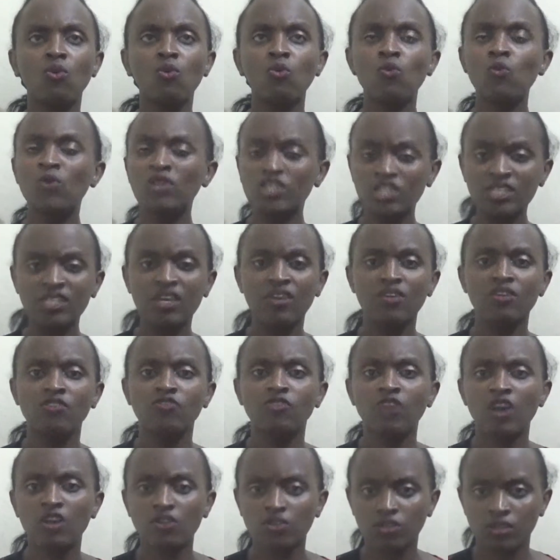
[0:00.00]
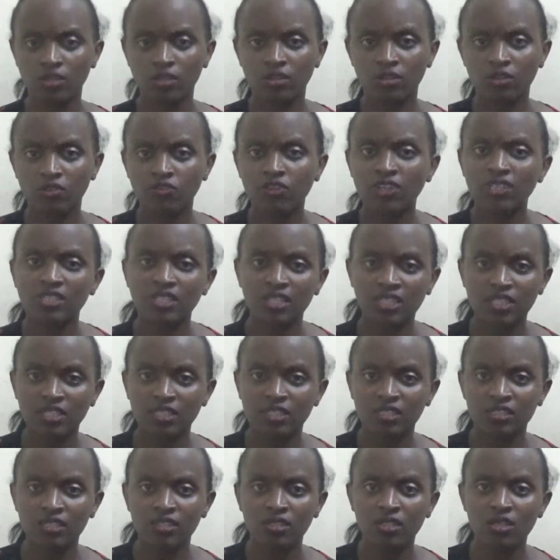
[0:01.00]
which is a referral
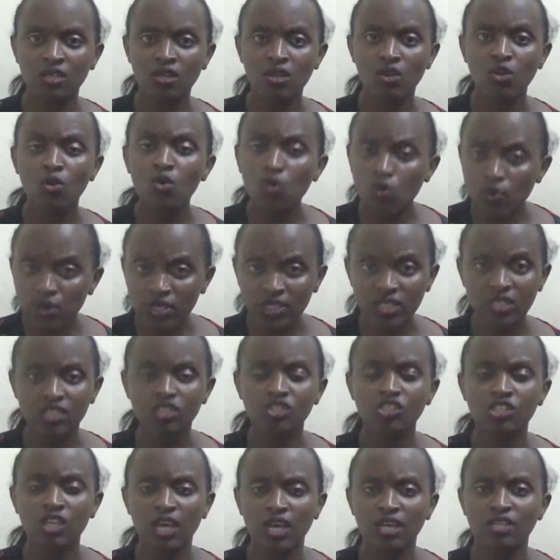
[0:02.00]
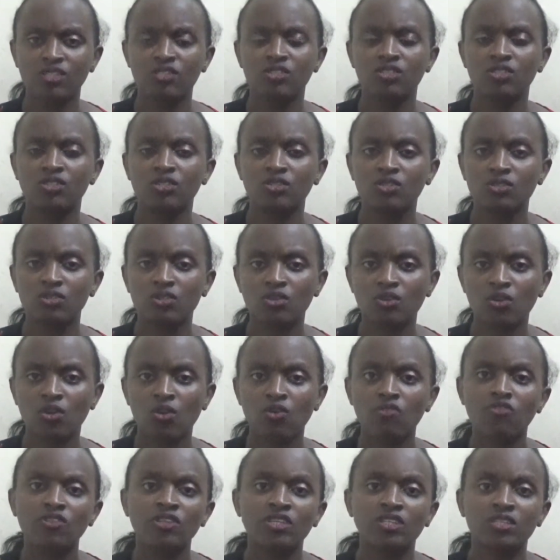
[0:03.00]
facility. Who is in charge
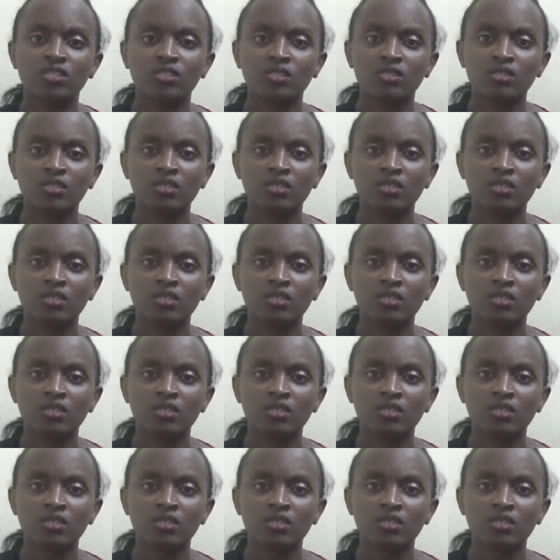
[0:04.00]
of it?